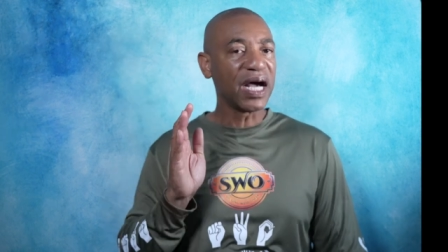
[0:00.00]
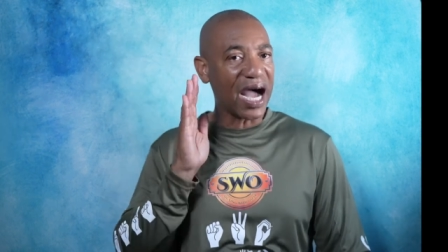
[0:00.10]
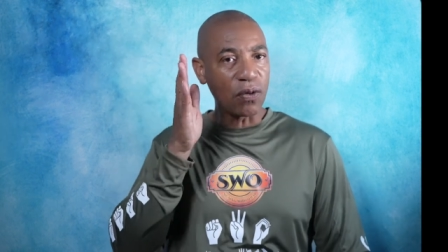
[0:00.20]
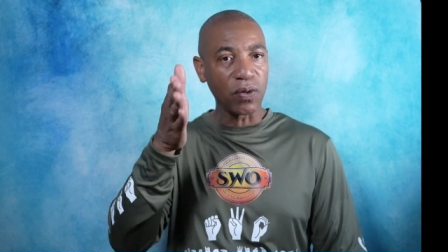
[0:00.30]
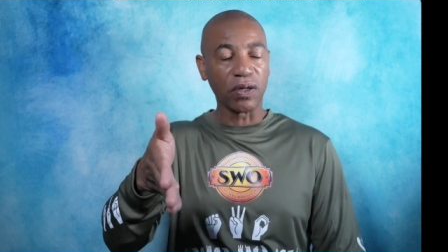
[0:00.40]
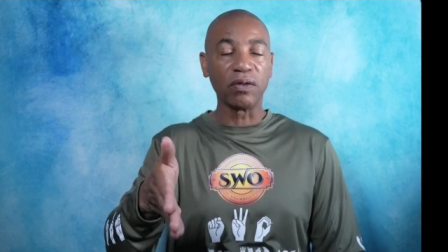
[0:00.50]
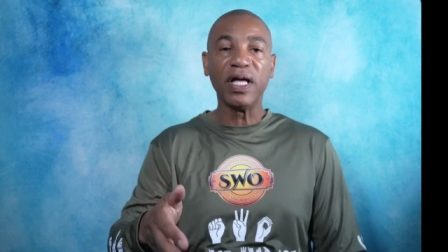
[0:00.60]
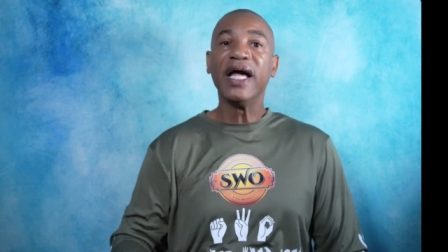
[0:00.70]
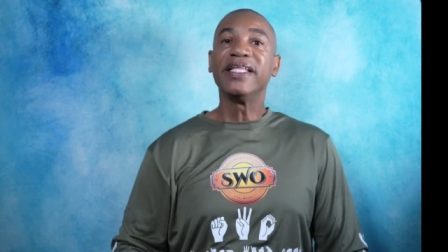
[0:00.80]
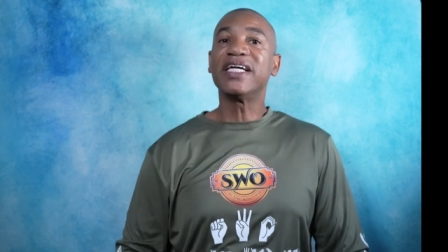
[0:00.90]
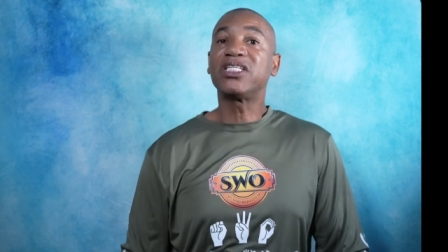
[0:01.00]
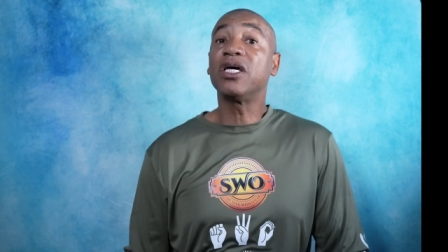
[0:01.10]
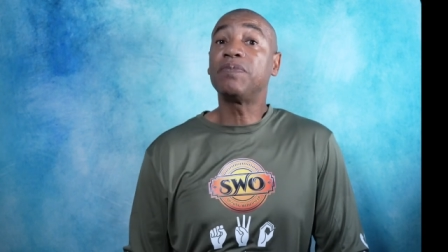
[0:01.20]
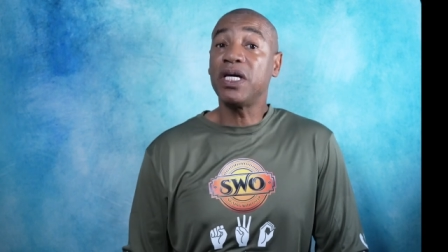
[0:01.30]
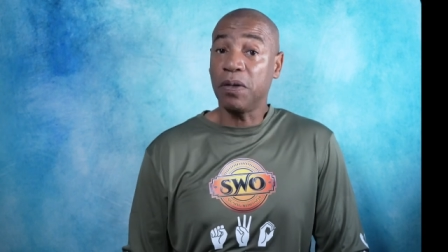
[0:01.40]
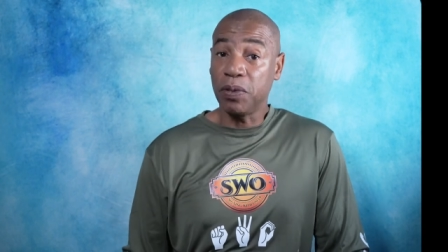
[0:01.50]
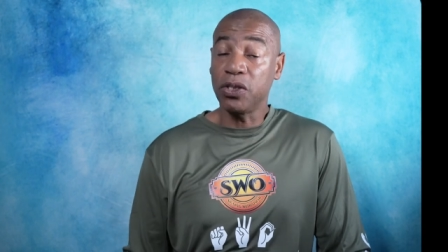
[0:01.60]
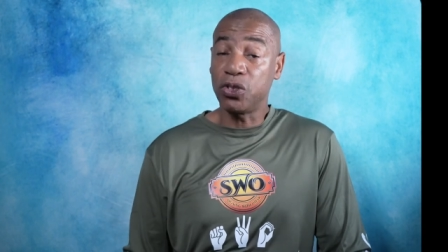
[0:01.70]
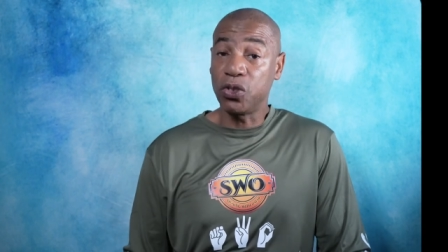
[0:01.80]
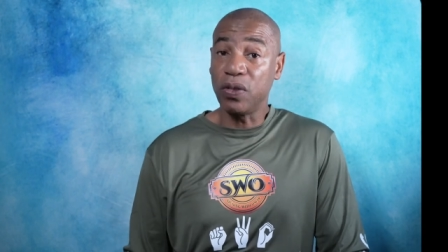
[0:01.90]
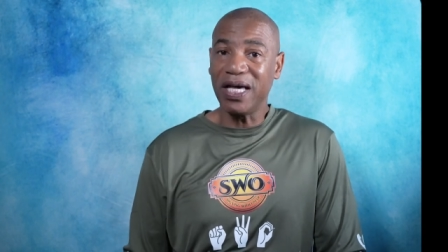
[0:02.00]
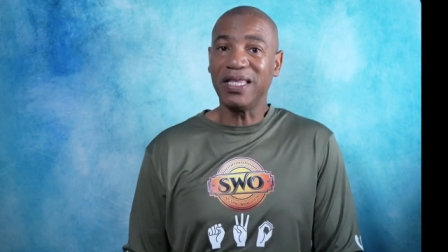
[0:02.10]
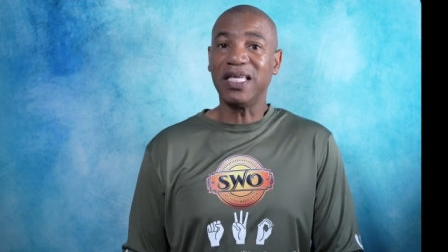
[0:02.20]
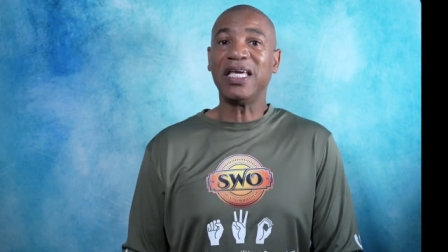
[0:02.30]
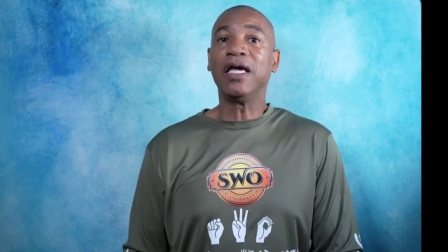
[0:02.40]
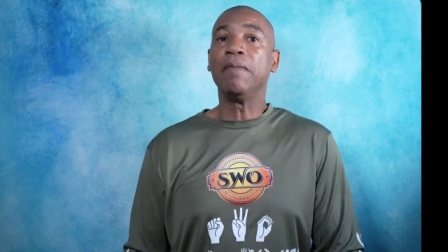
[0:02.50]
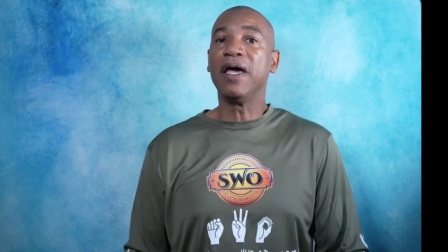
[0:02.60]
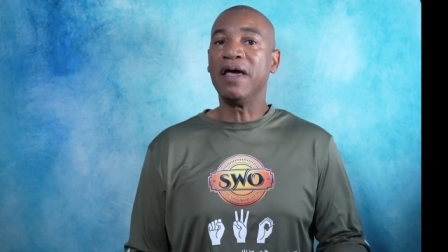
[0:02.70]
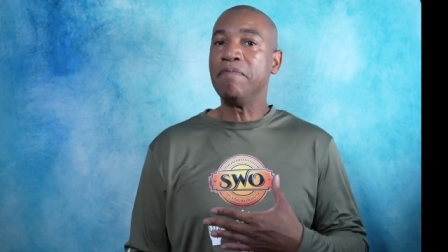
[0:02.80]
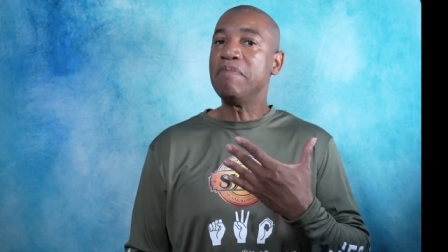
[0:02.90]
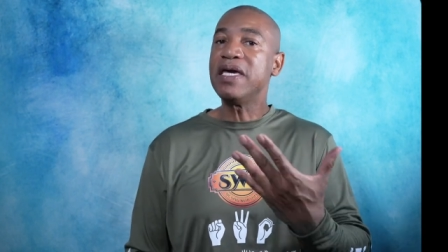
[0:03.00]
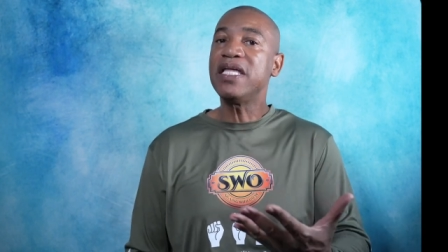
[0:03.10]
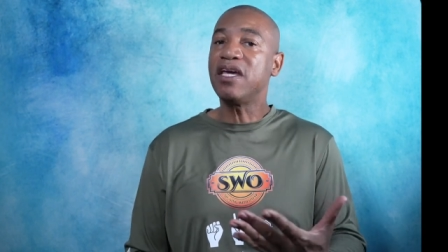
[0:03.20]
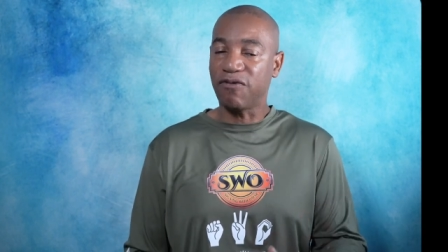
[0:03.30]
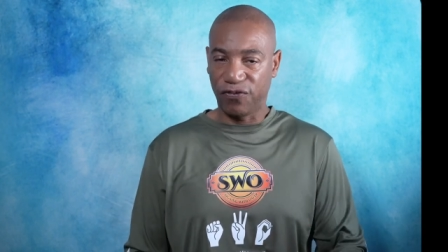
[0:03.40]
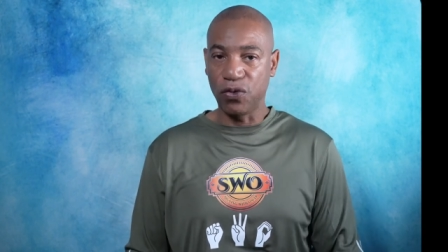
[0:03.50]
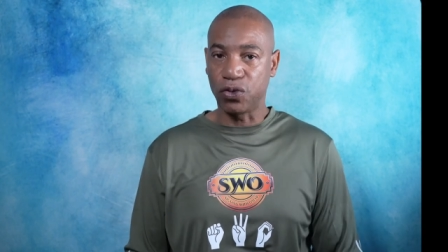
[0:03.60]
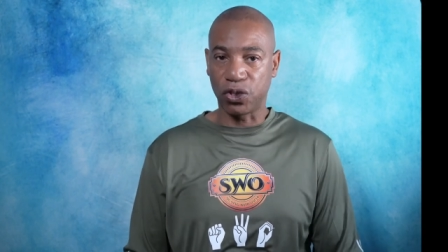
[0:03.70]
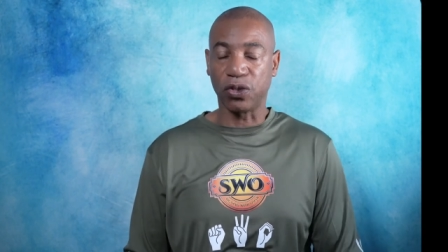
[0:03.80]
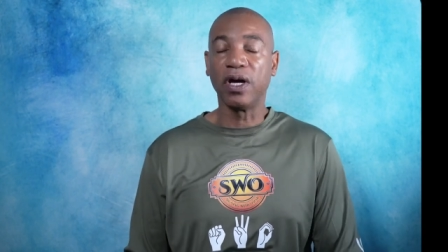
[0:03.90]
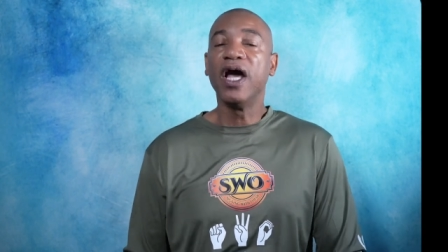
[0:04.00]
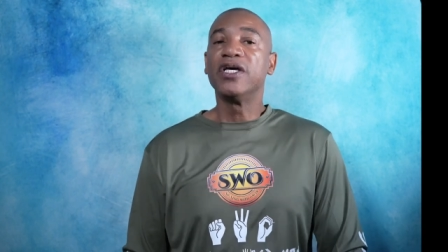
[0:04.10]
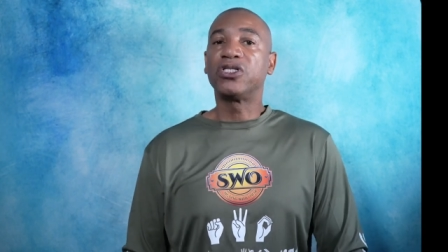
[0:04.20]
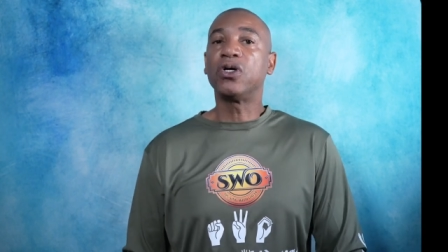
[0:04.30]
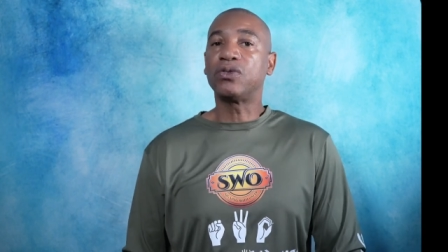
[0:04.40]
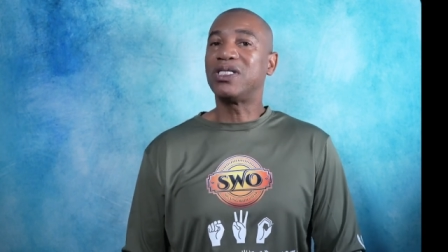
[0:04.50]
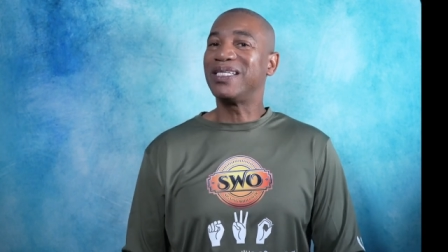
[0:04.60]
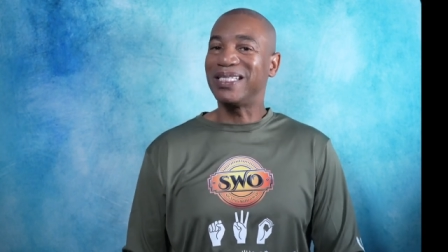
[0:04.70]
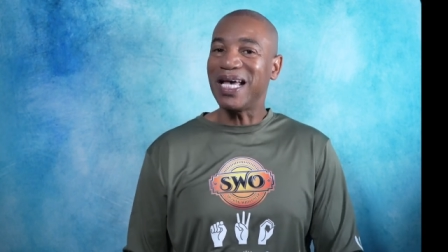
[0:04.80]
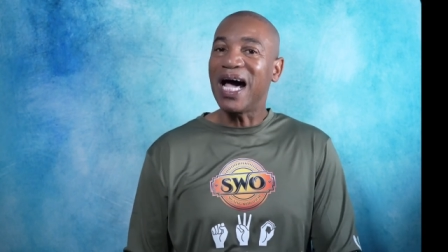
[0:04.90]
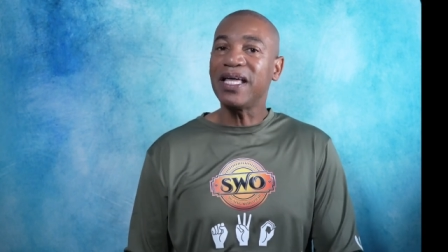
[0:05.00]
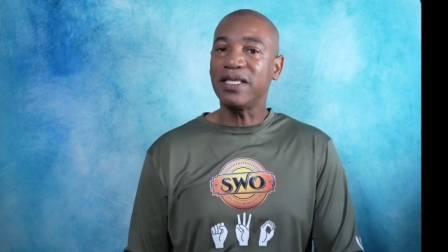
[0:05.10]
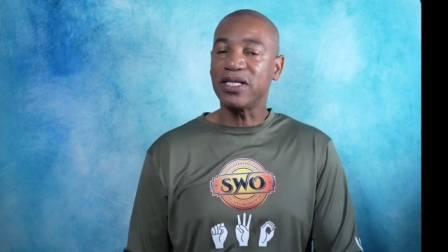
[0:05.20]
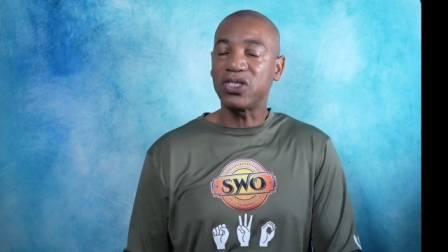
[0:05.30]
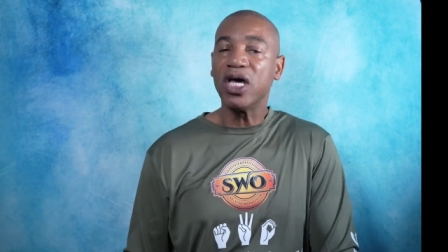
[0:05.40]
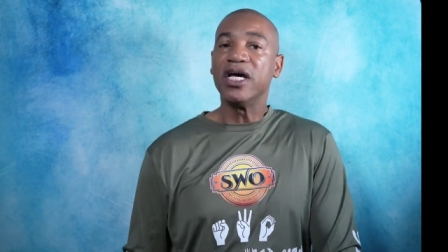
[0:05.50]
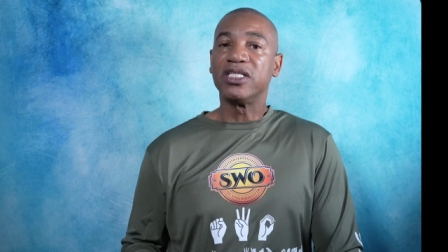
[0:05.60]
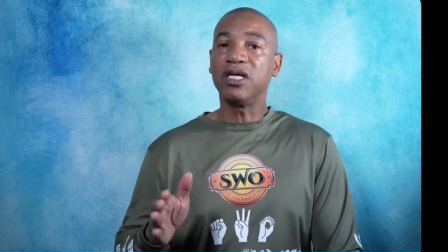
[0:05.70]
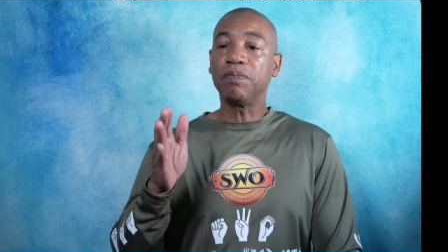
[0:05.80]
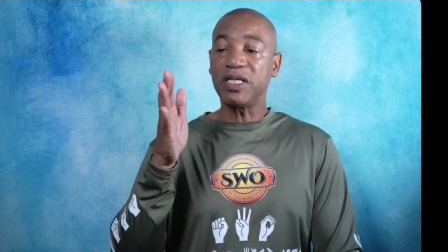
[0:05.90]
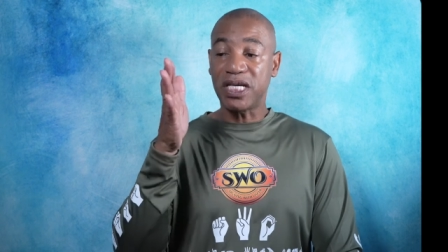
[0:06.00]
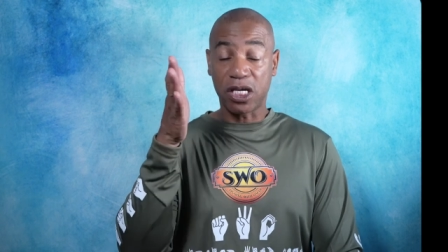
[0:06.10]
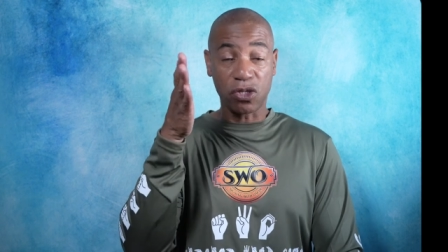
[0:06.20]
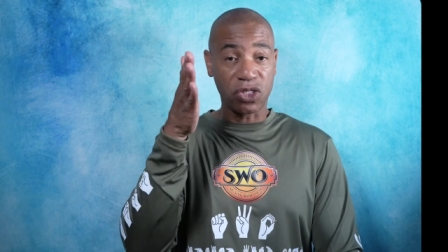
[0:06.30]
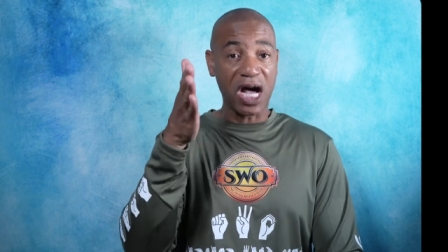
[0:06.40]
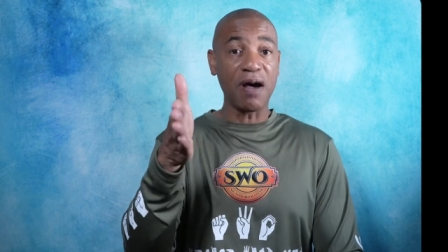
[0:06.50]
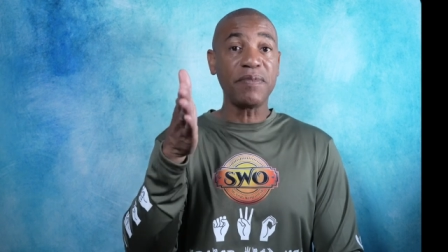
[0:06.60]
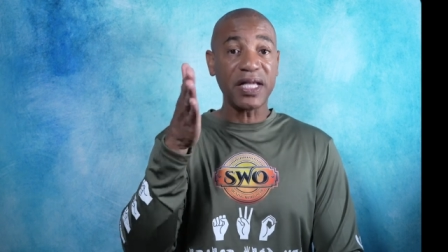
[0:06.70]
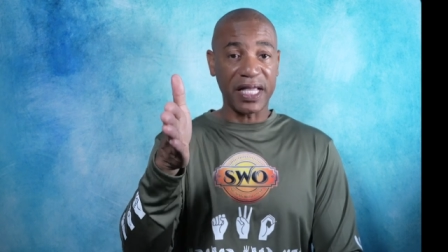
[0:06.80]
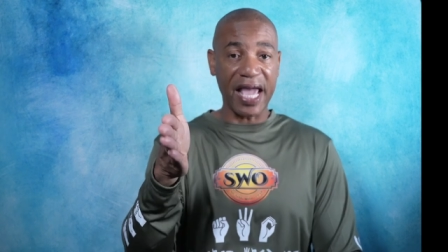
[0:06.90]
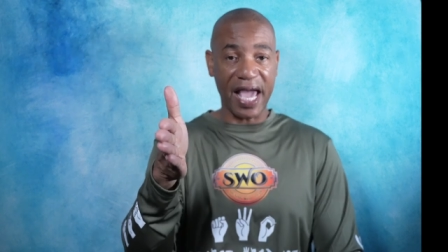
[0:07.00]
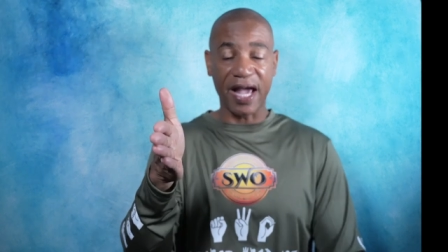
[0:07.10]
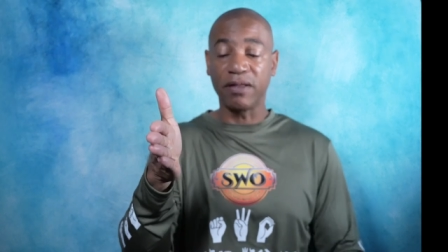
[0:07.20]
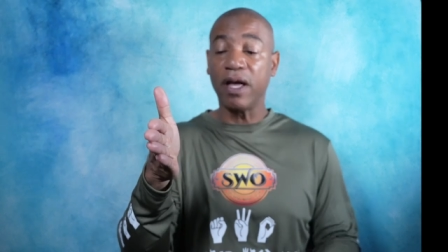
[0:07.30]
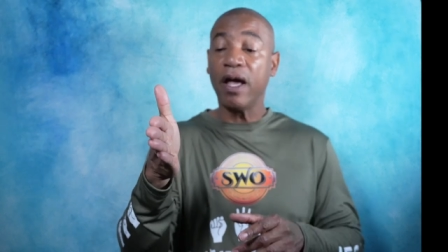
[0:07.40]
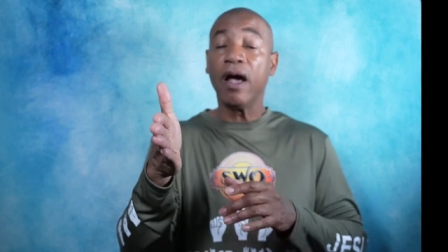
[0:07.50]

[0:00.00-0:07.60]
I will. That's something I'm going to do in the immediate future. So to sign this, simply take your dominant hand